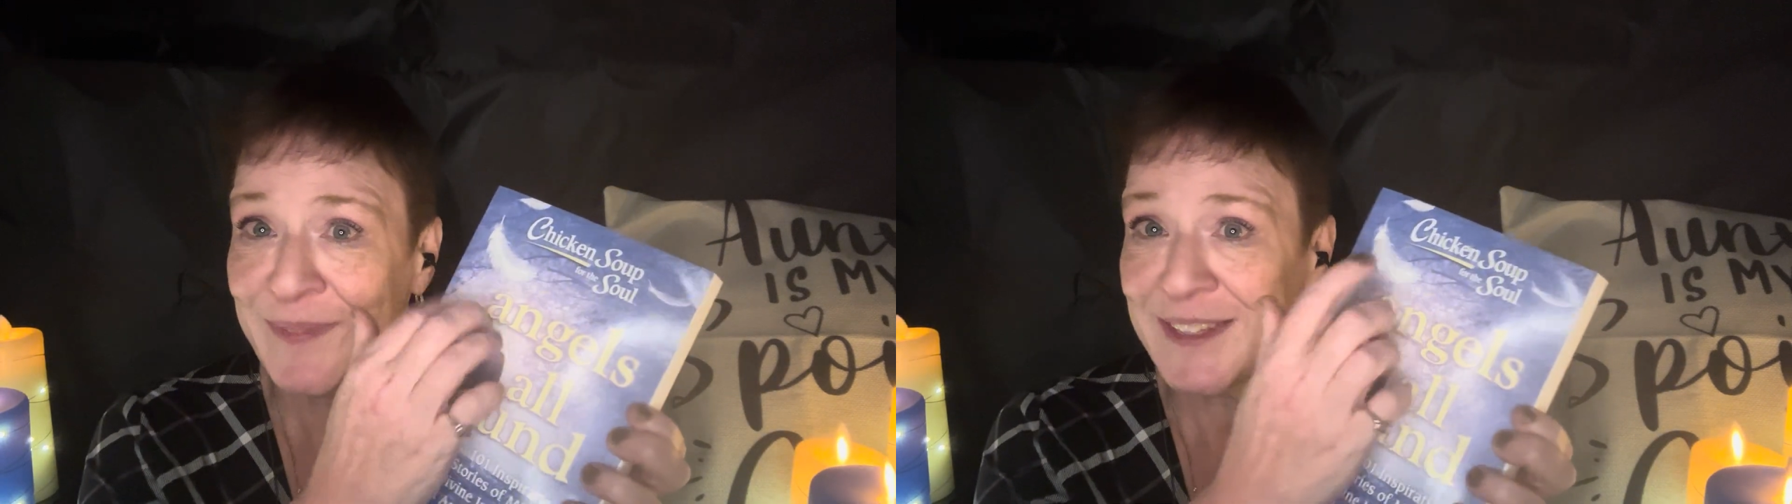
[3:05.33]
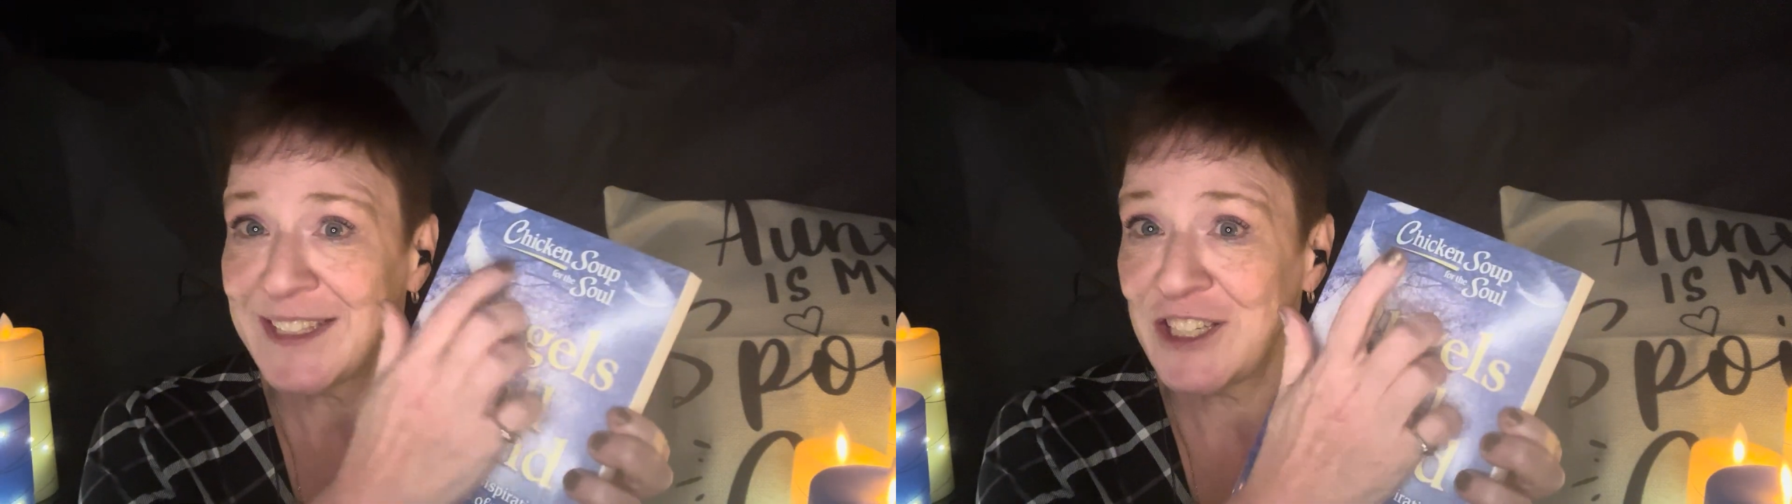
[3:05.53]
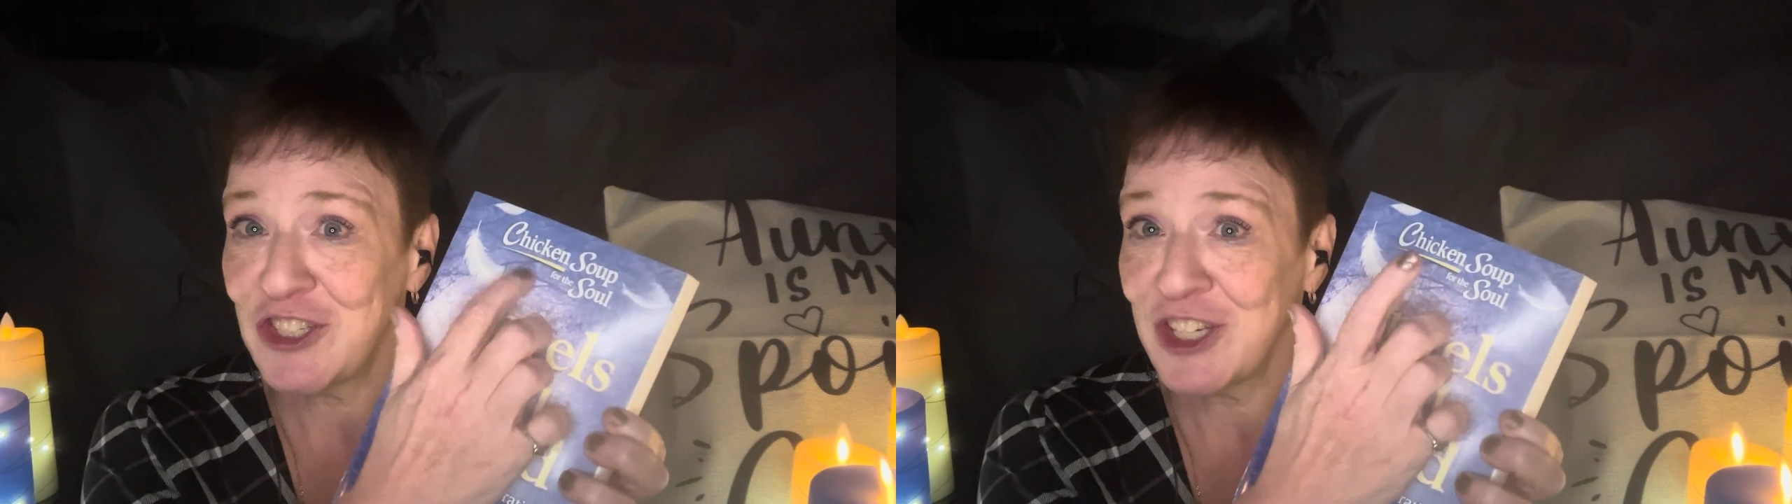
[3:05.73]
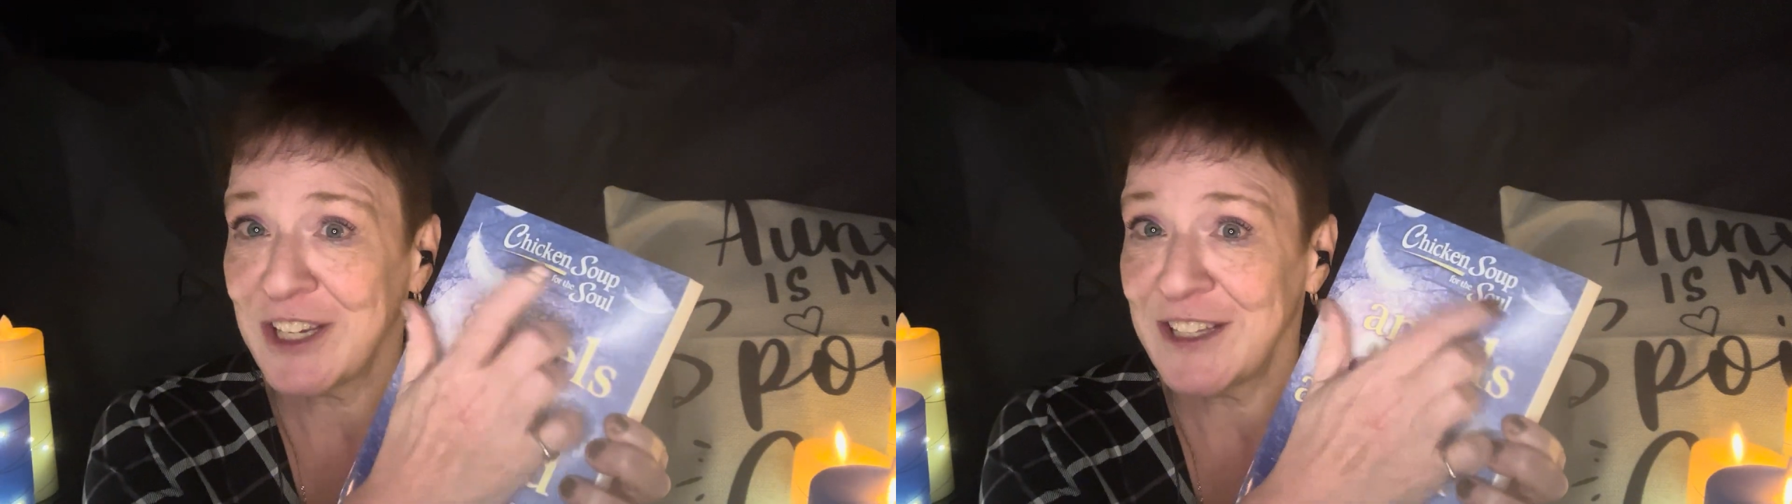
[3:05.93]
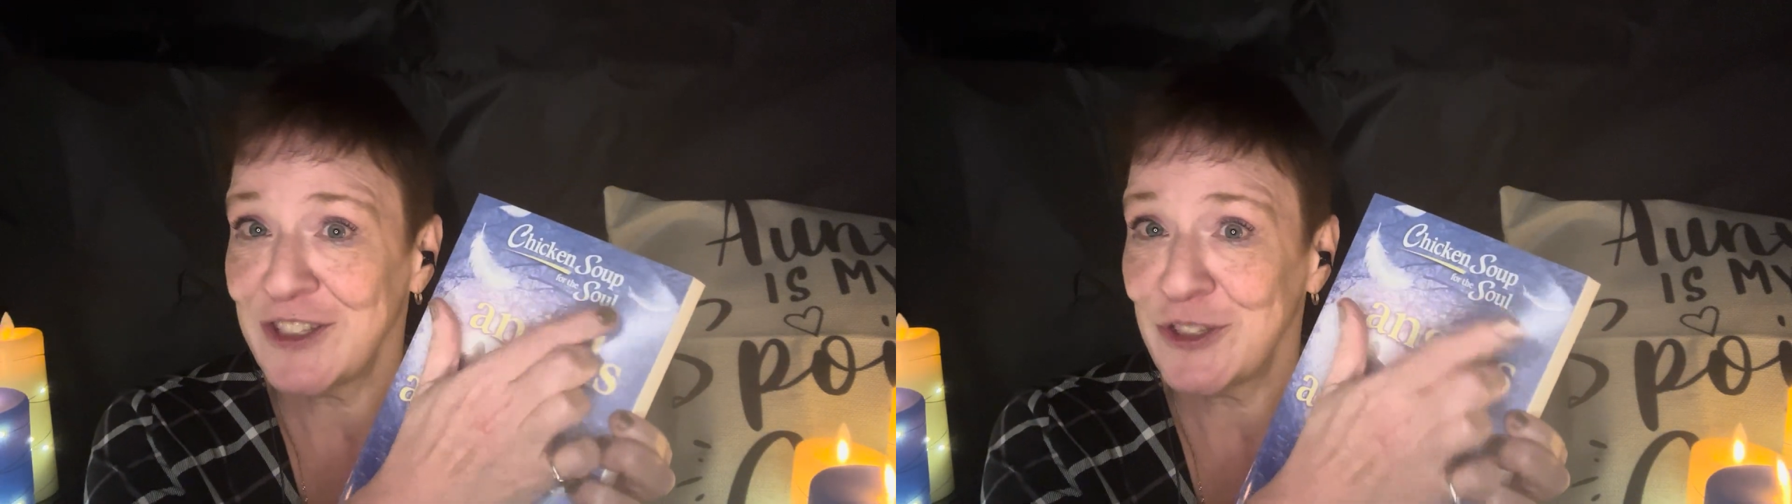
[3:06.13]
It's a
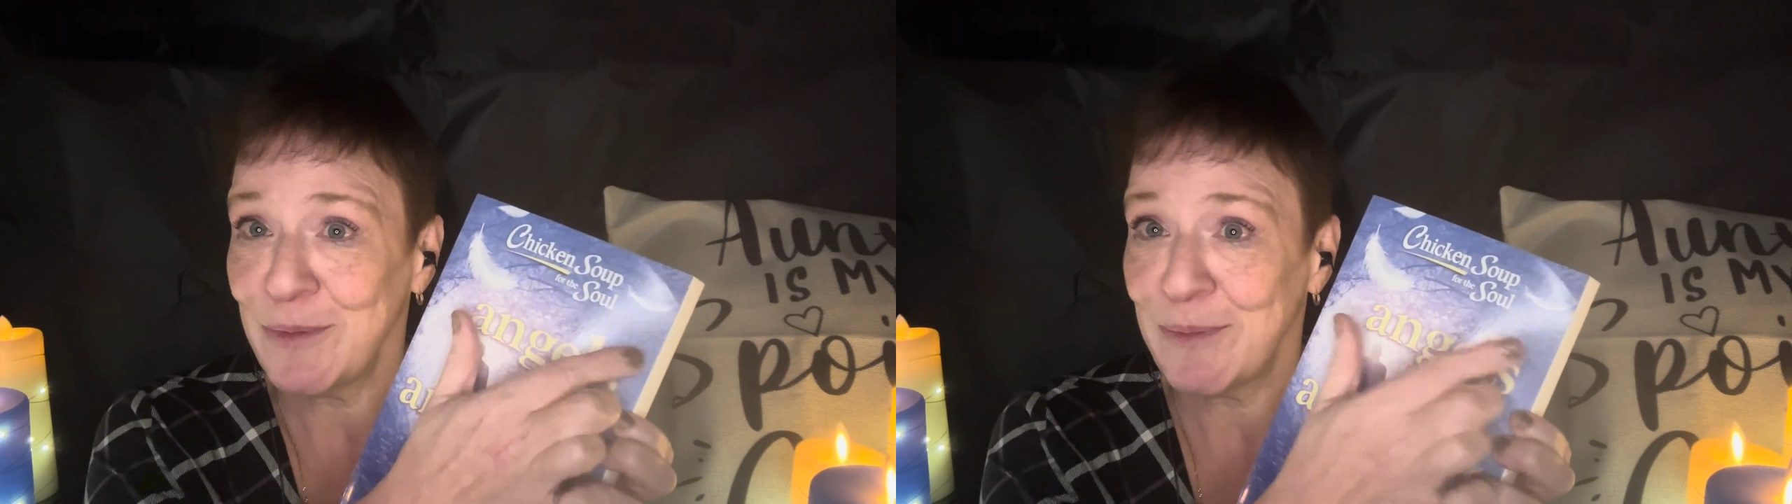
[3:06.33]
chicken soup